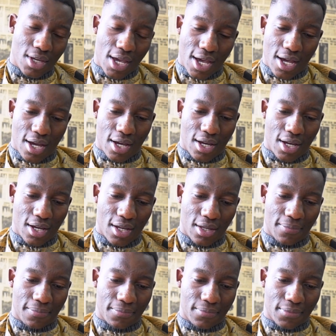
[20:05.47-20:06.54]

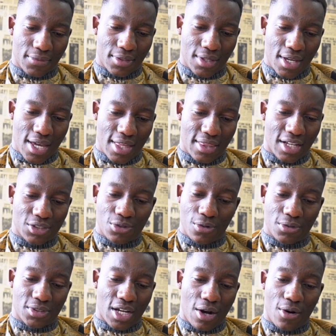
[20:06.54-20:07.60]
and that's
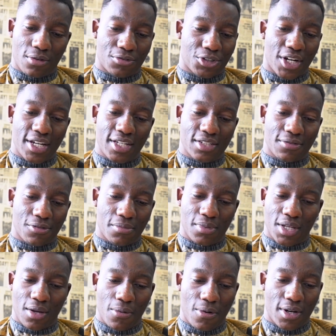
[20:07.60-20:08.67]
always how I've trained from
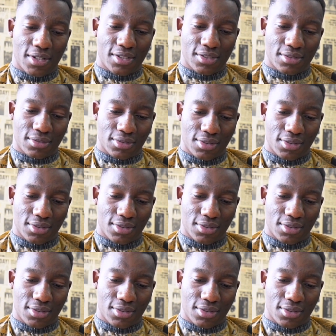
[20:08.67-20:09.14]
day one.